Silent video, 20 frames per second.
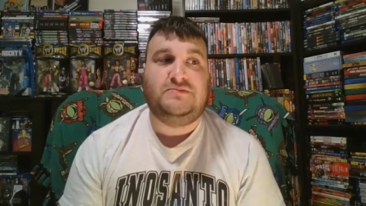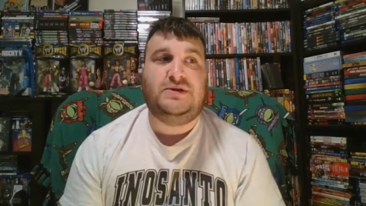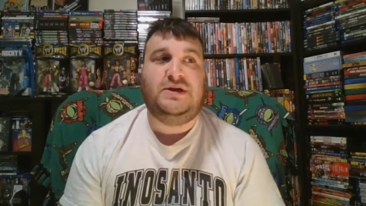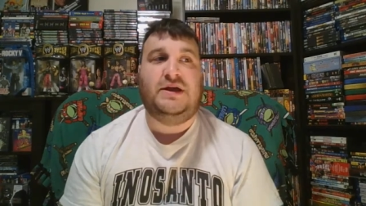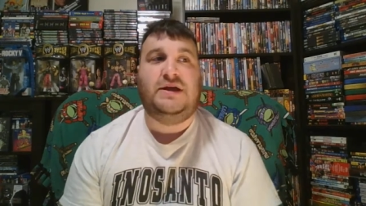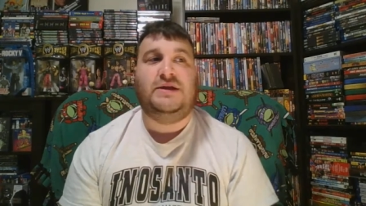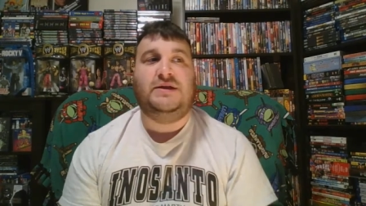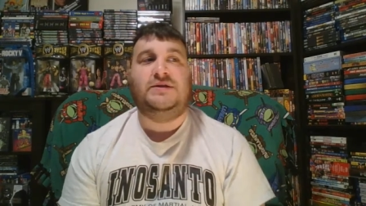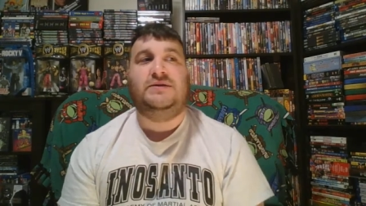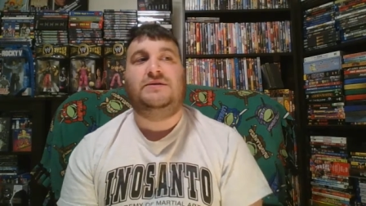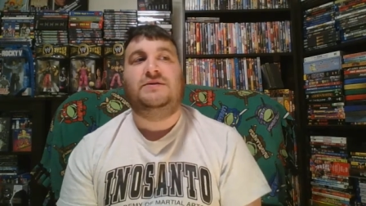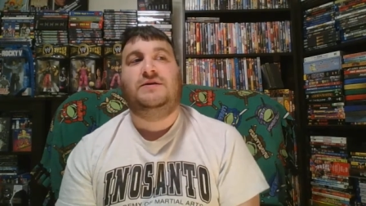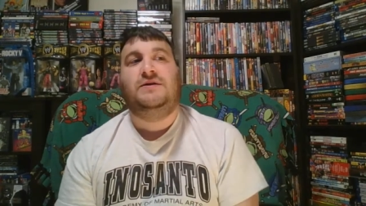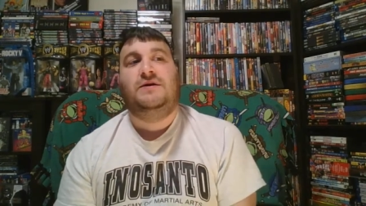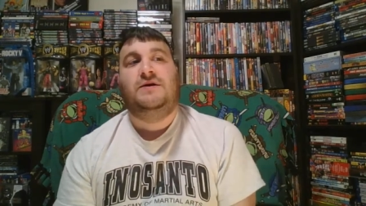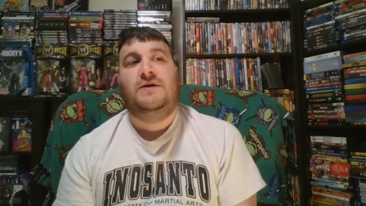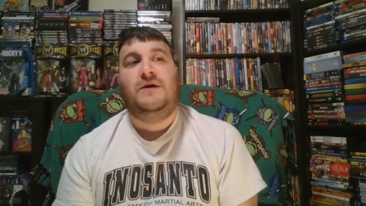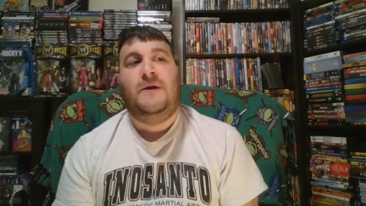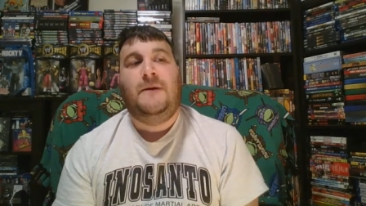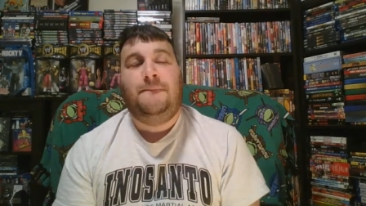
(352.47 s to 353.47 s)
And
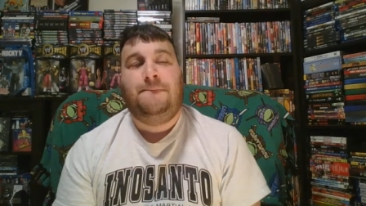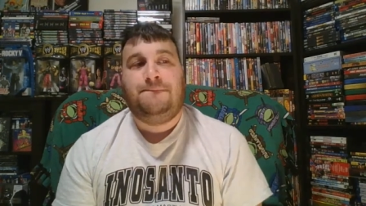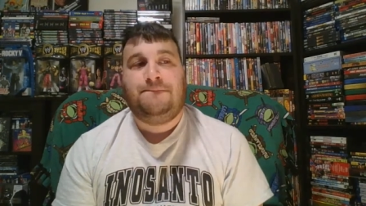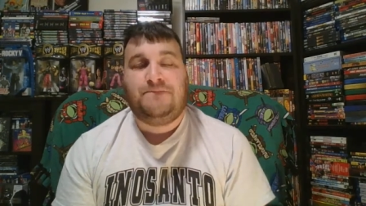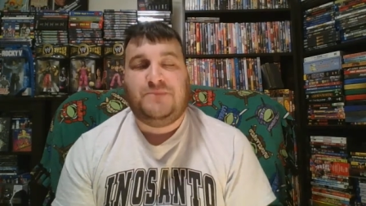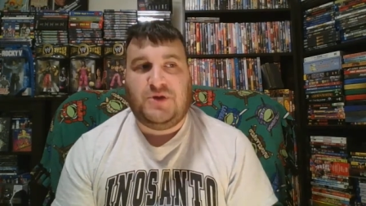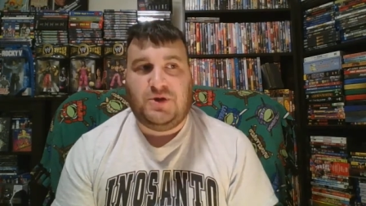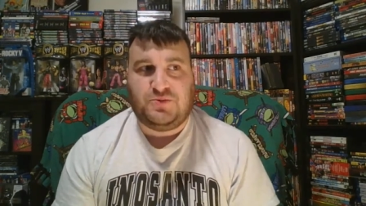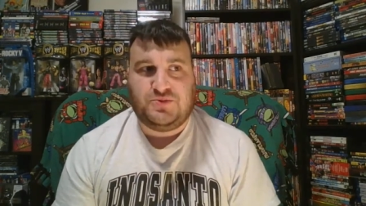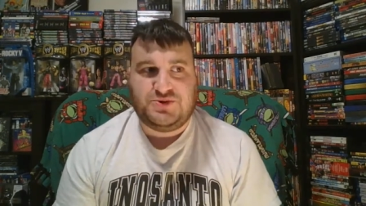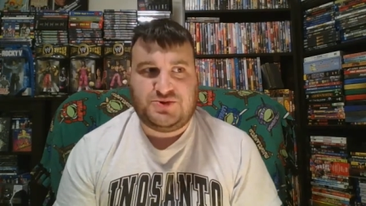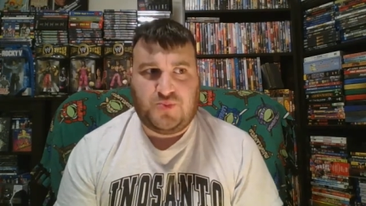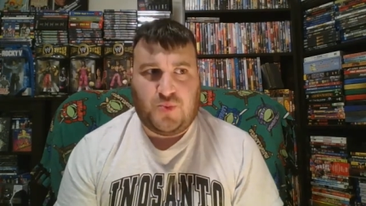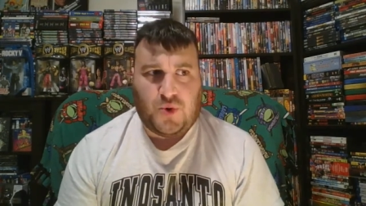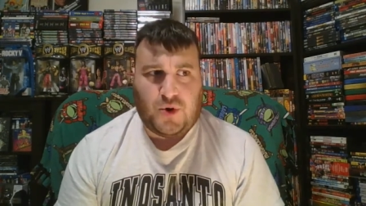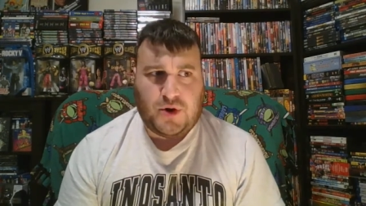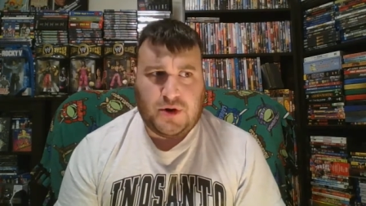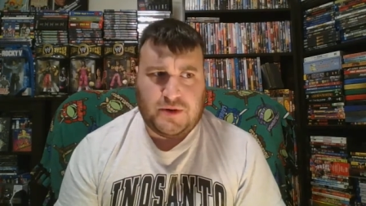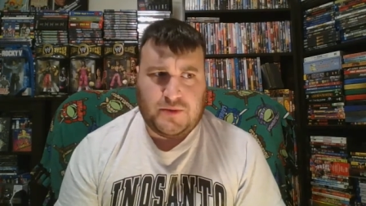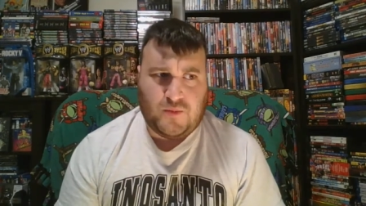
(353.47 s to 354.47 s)
there was
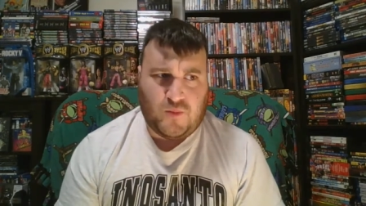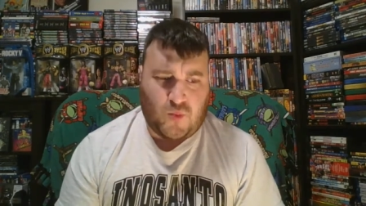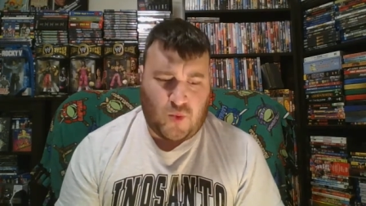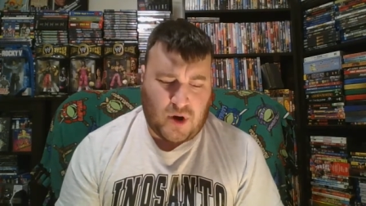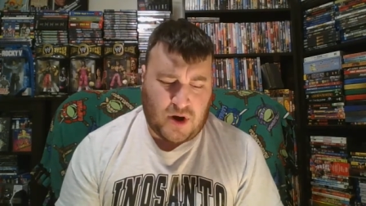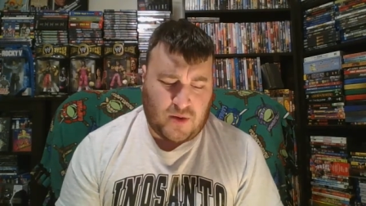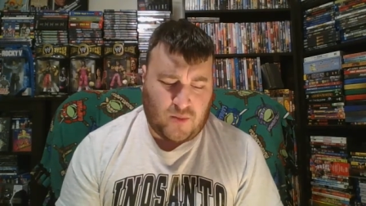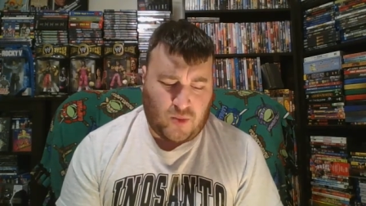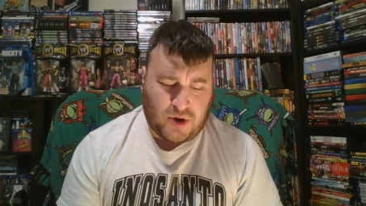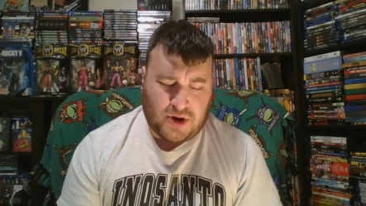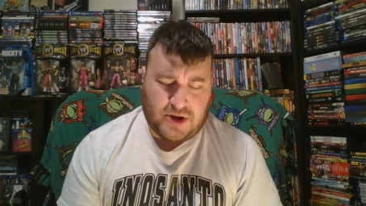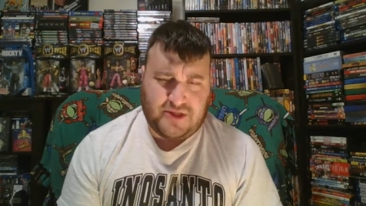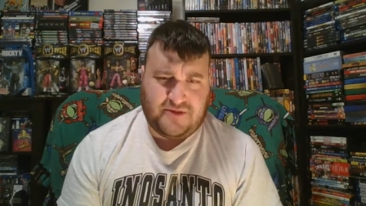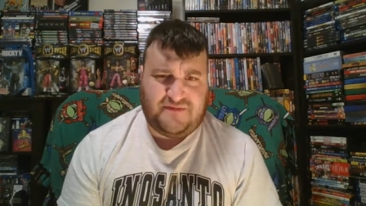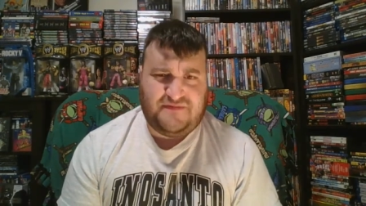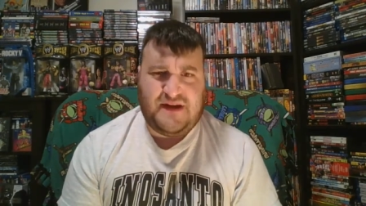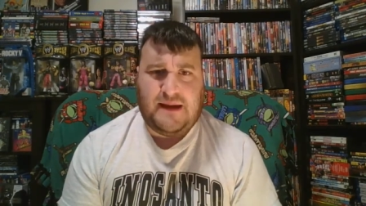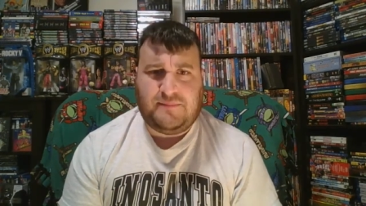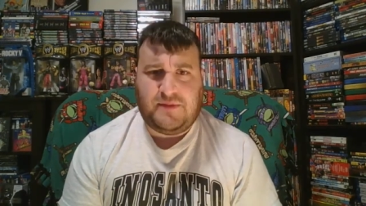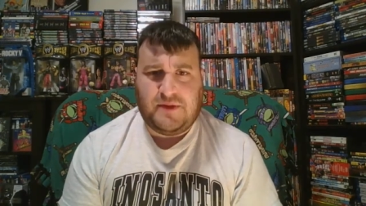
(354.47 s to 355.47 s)
one where one of the
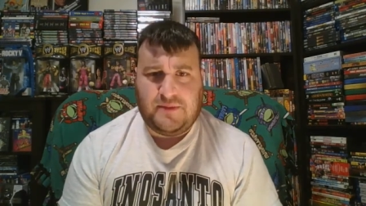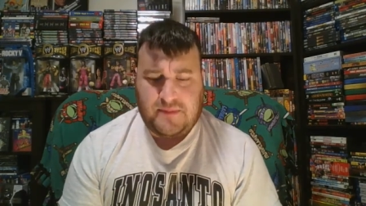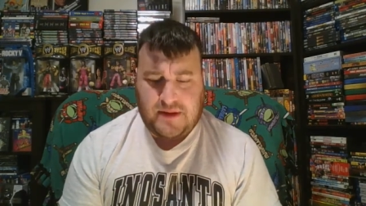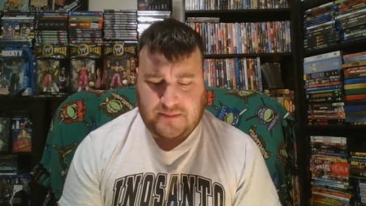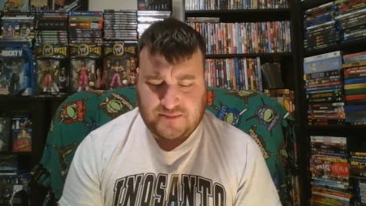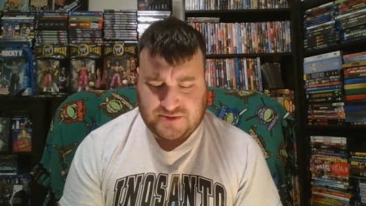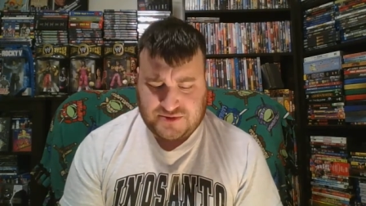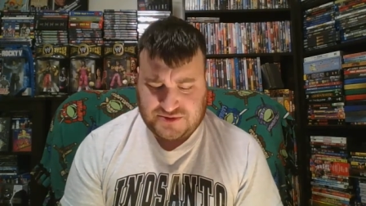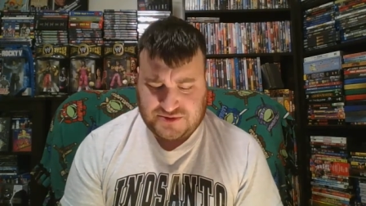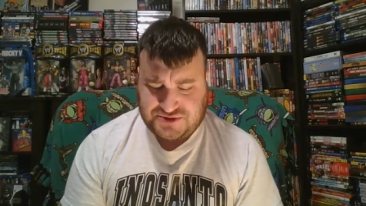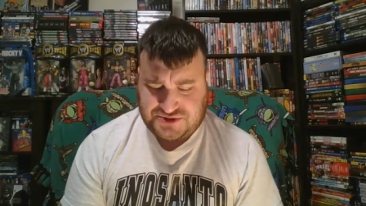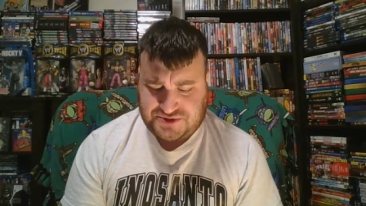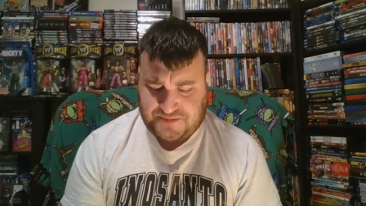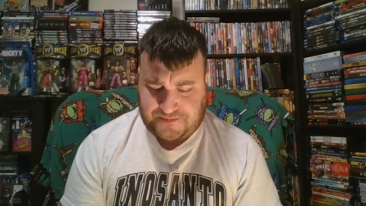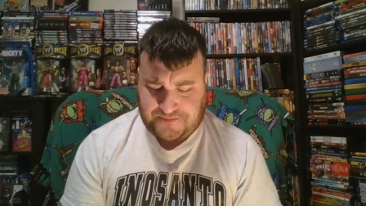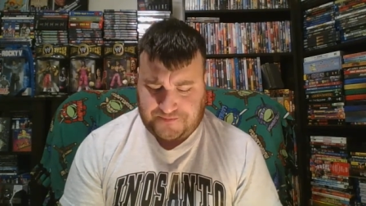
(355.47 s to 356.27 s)
family members,